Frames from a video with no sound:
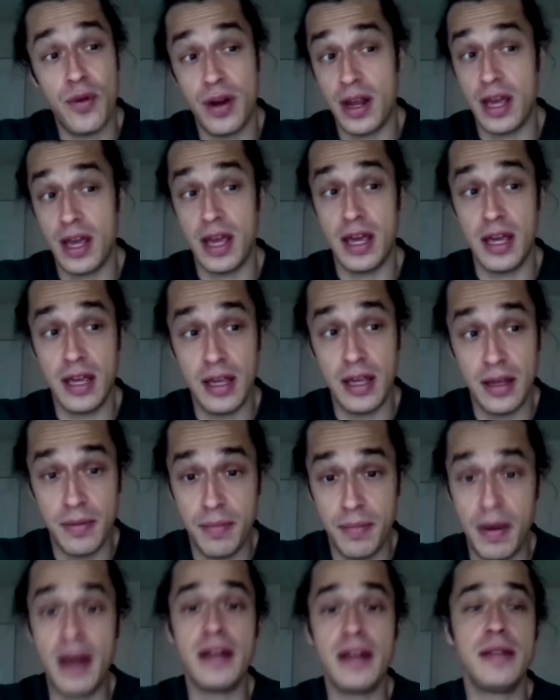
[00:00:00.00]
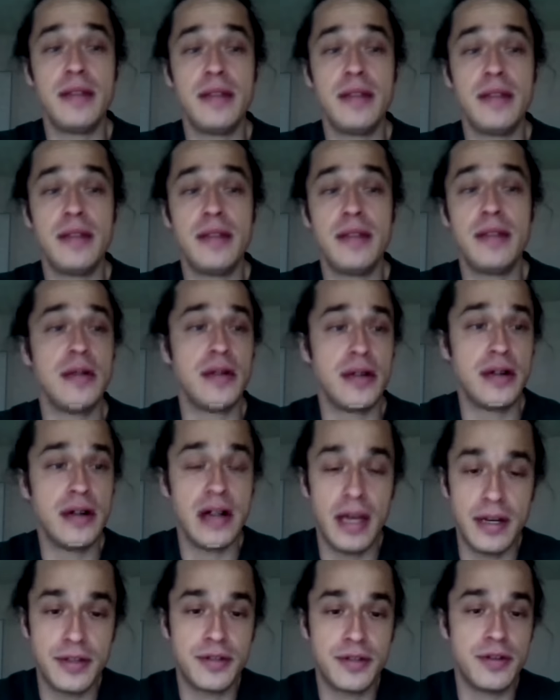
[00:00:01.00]
a bodybuilder, at a
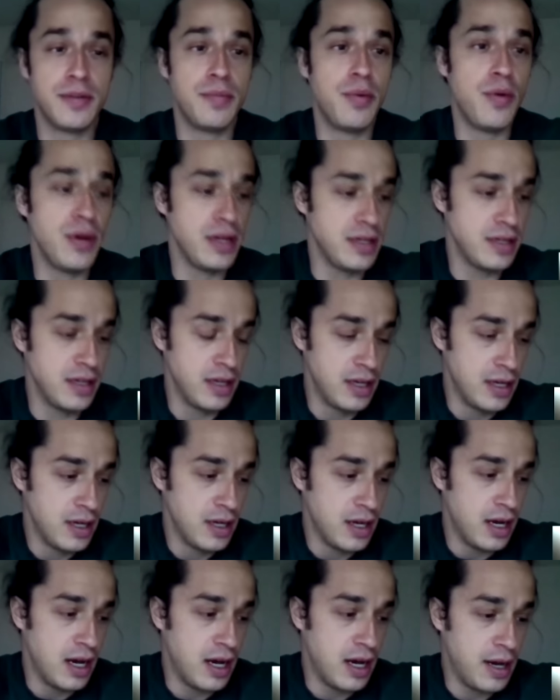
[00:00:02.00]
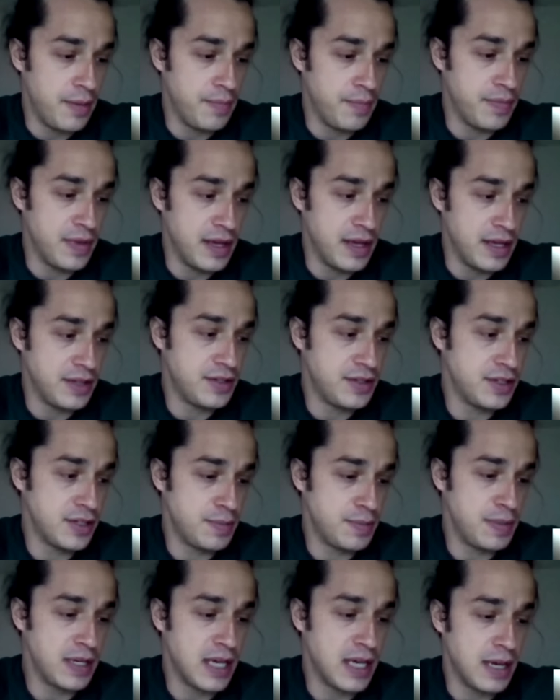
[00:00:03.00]
certain point, um, it
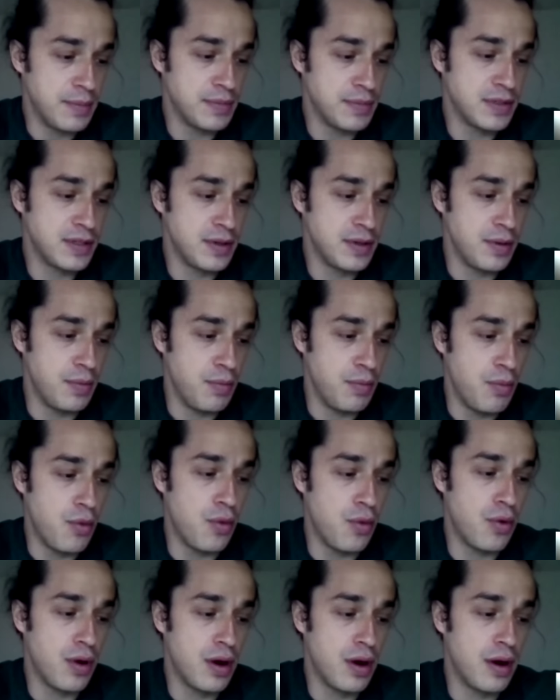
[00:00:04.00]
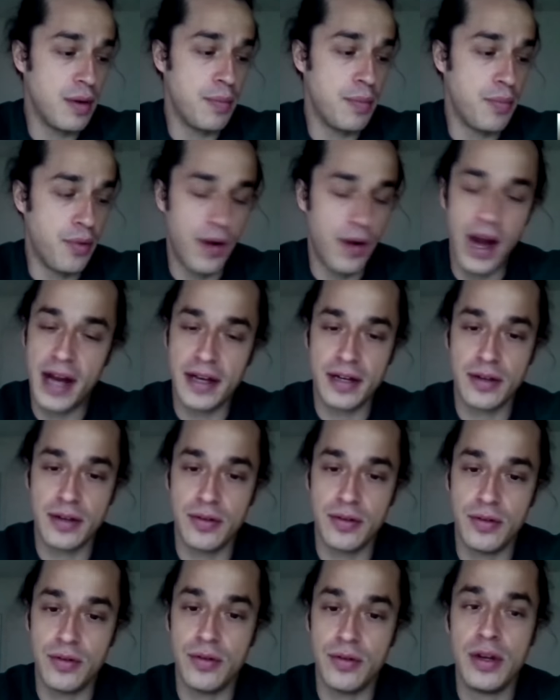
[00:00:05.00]
just becomes more
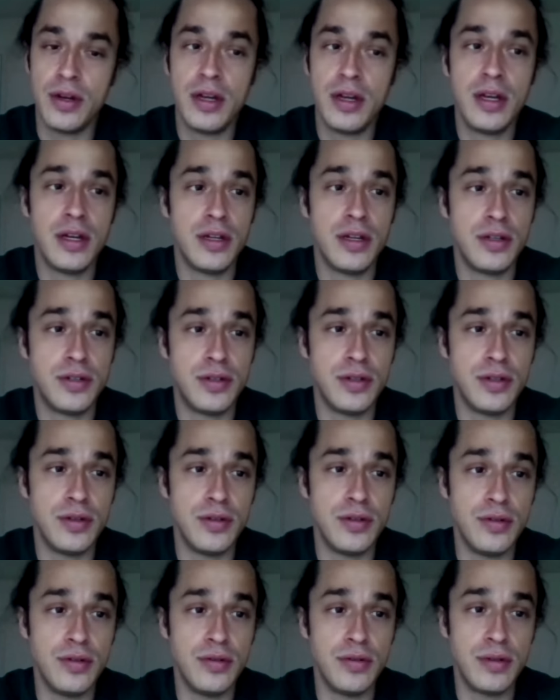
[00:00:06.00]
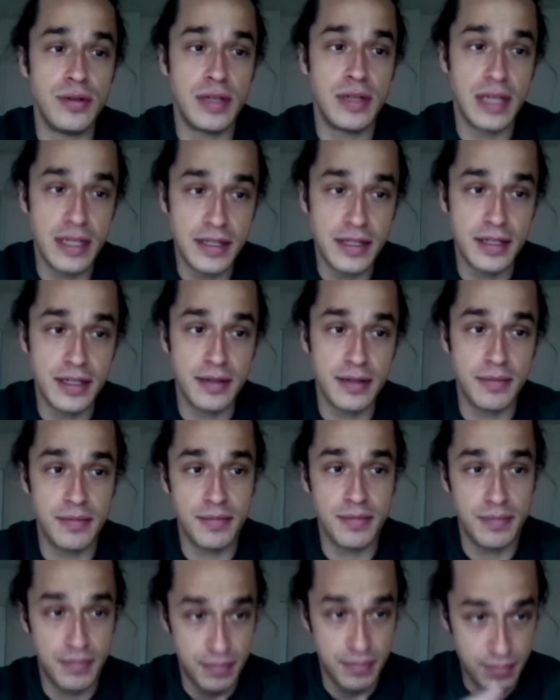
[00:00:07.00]
practical to get
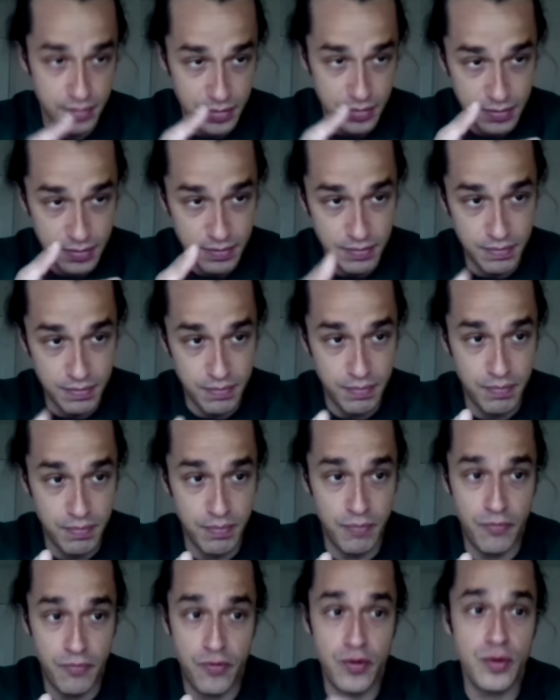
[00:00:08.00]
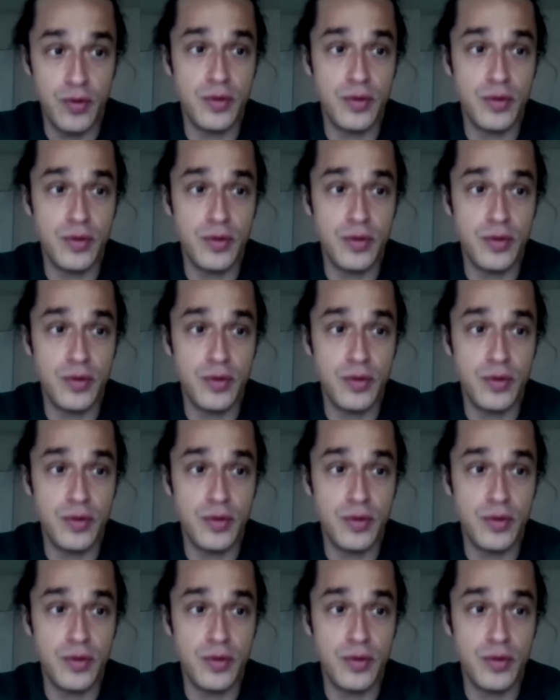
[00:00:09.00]
some food